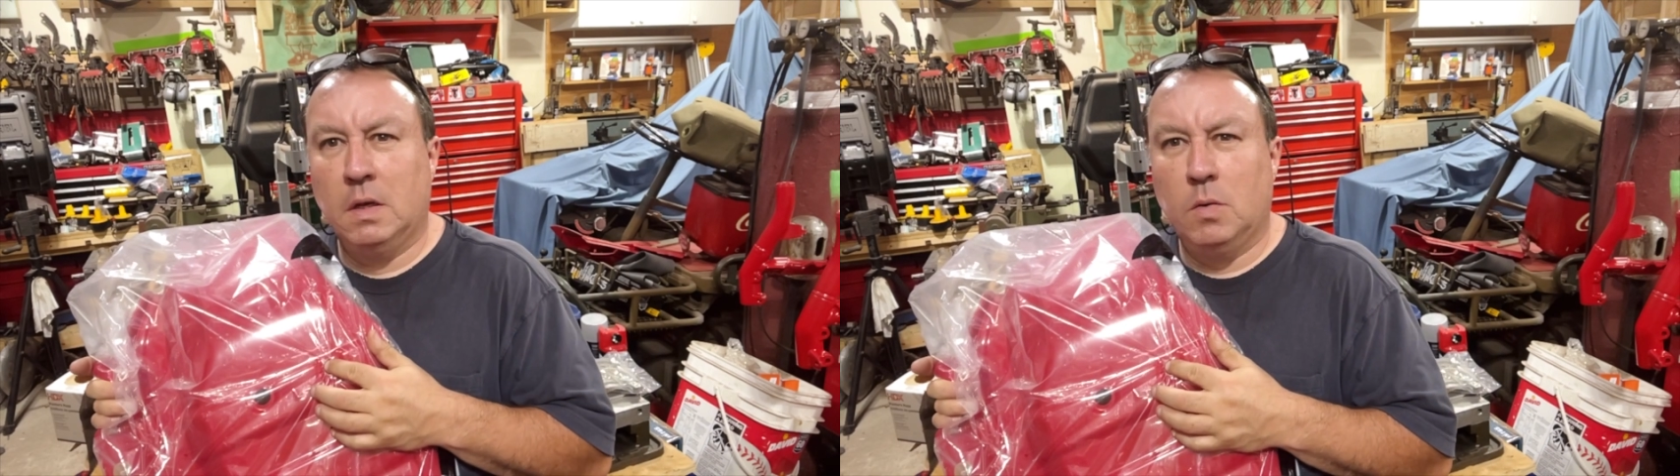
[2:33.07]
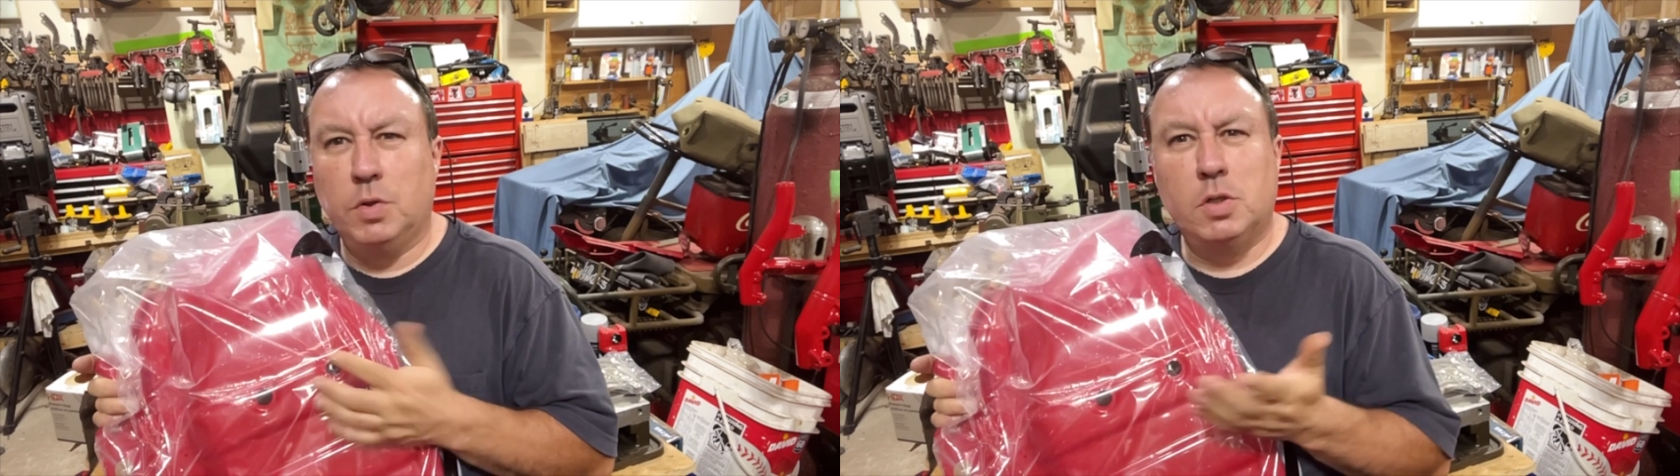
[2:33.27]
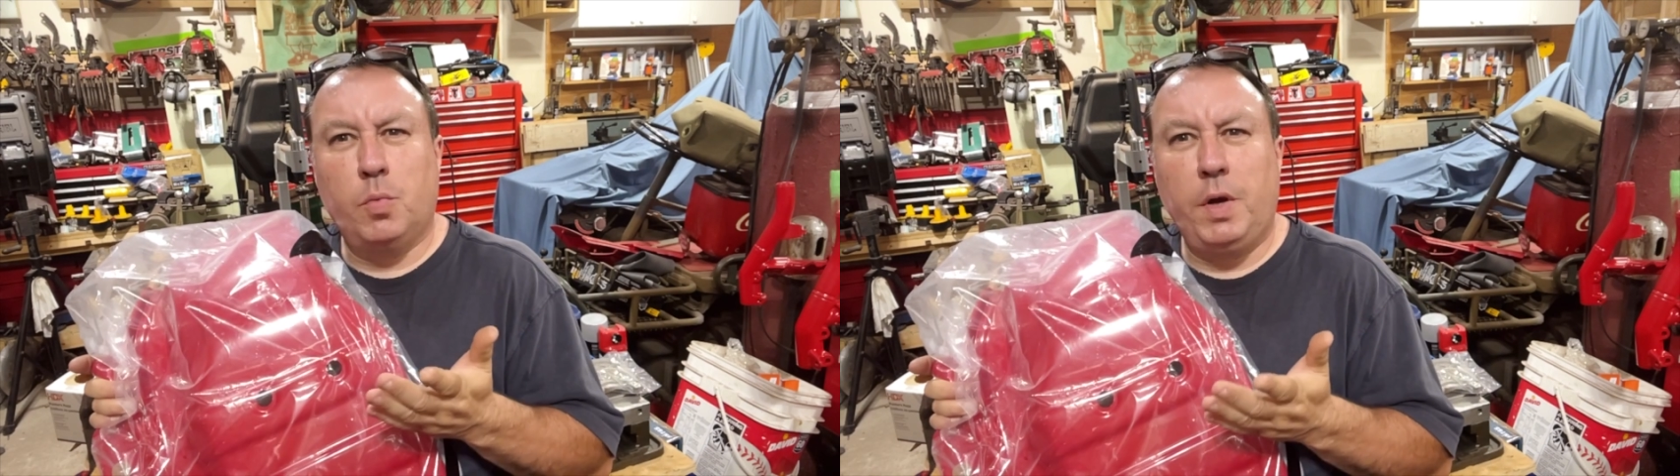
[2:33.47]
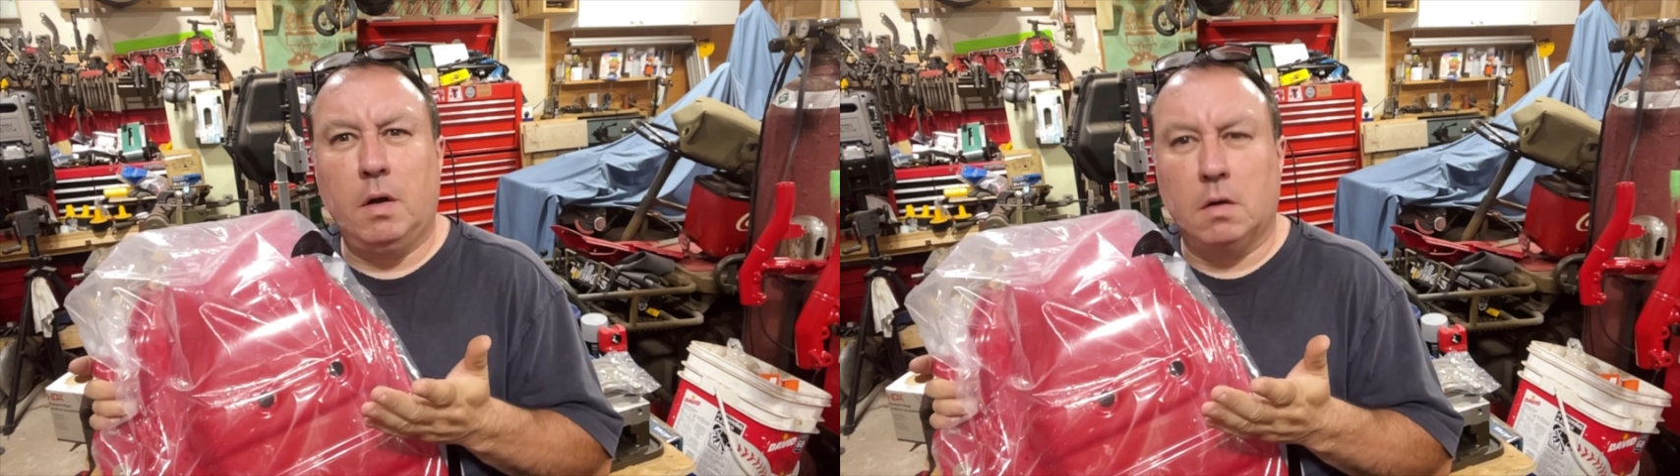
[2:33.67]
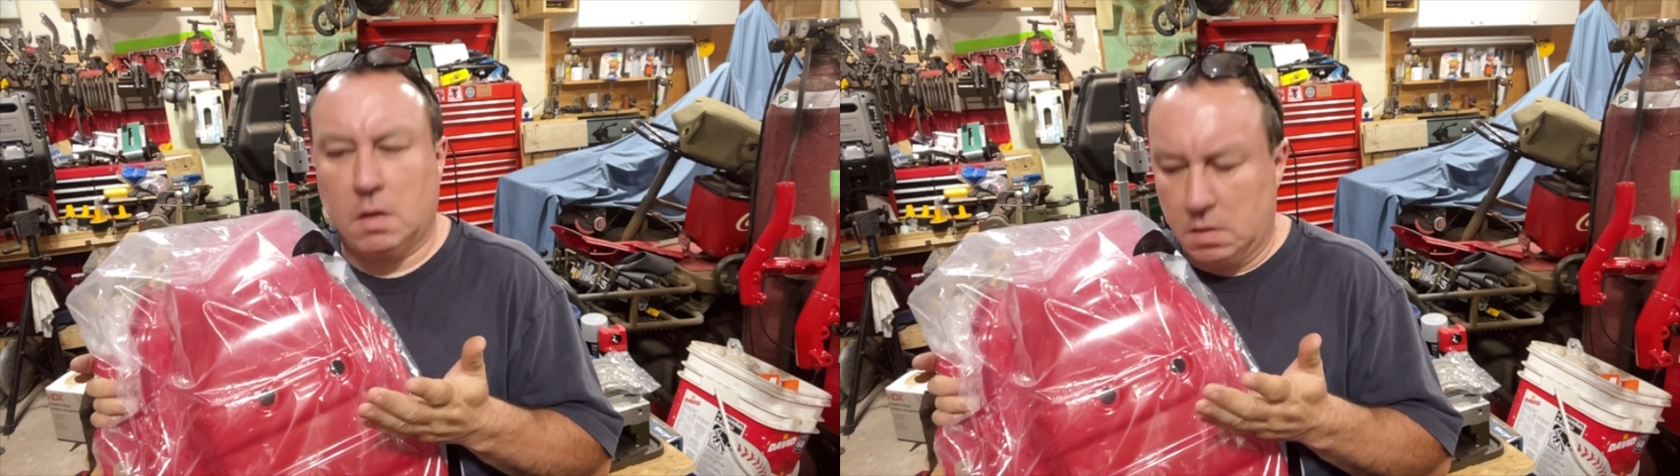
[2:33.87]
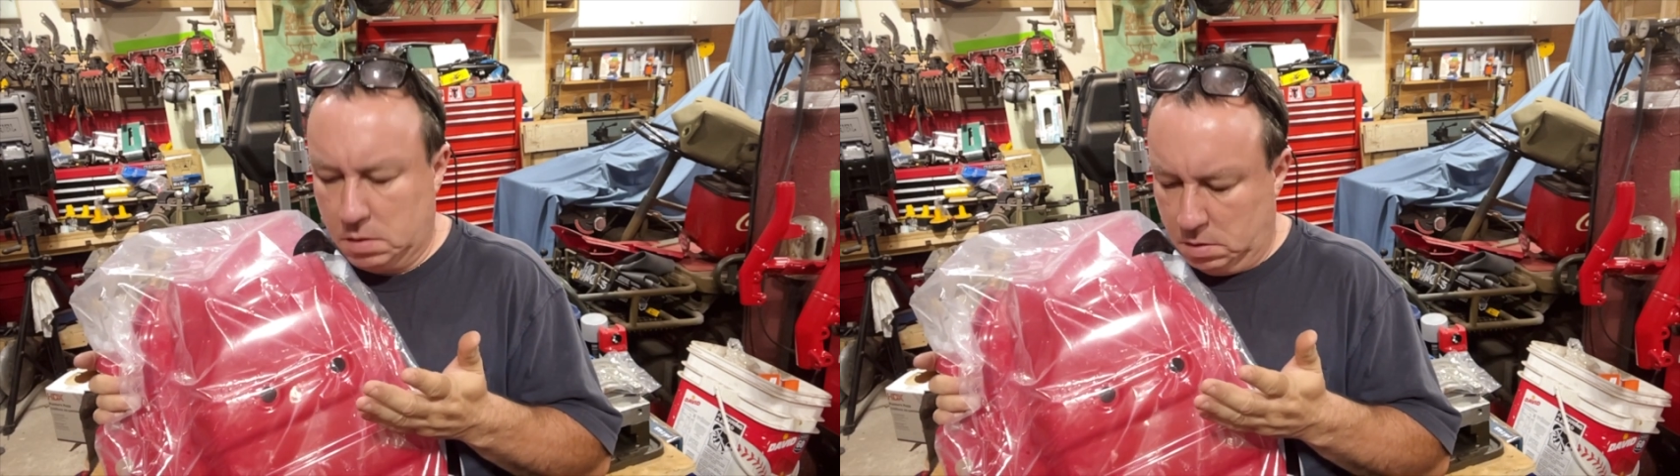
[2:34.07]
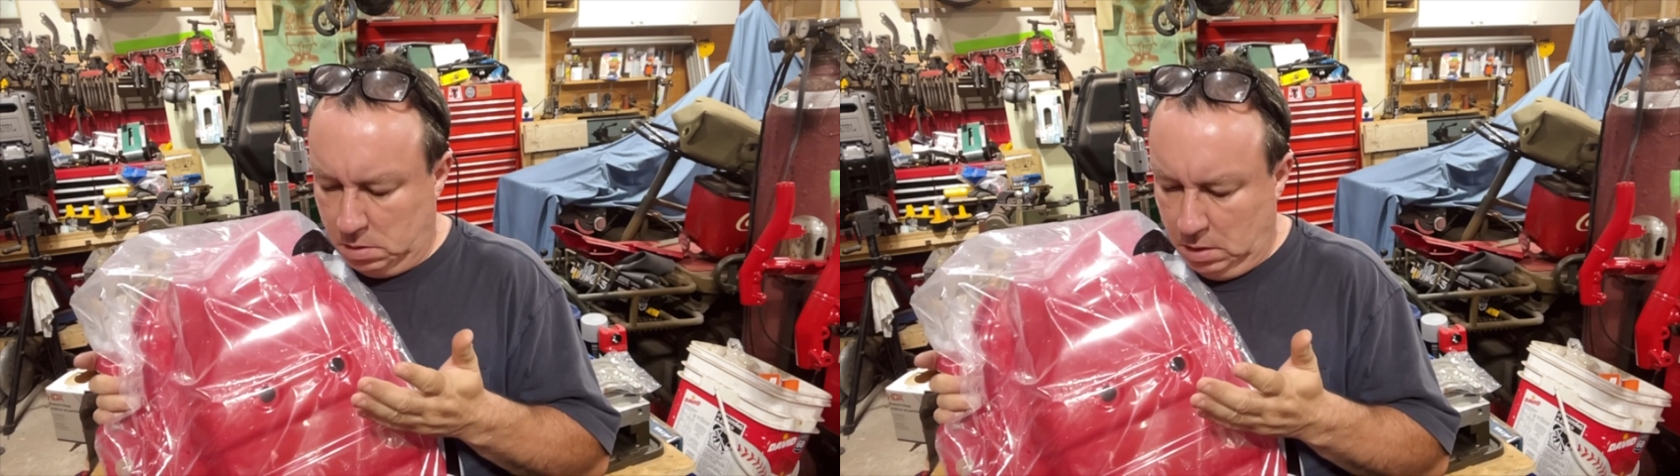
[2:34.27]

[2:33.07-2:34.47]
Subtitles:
which is weird because